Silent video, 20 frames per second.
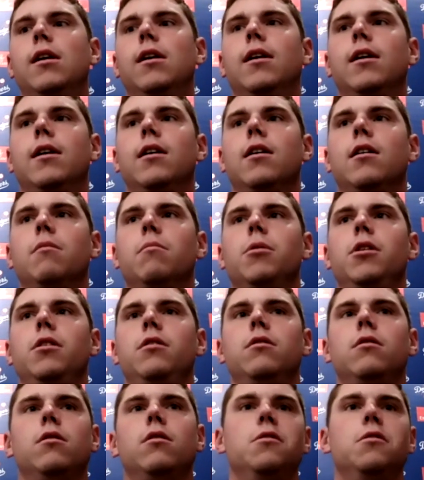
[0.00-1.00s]
Um,
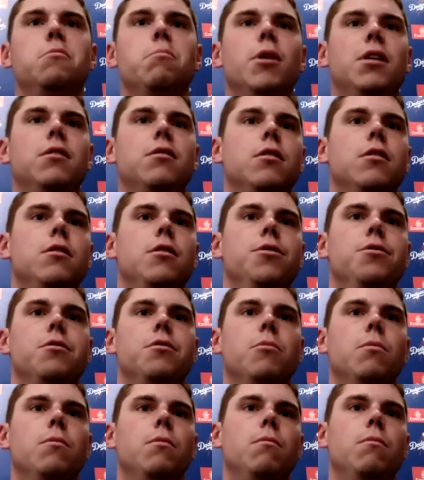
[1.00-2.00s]
he's he's mixing,
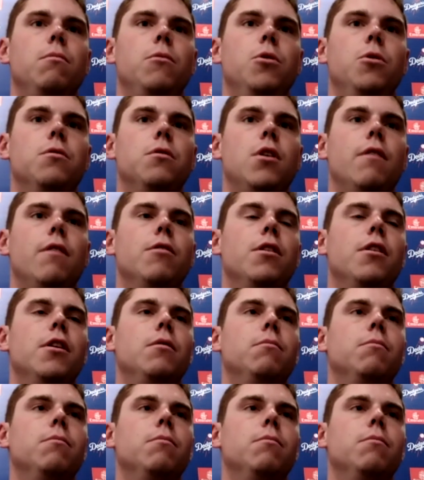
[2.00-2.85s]
using using everything,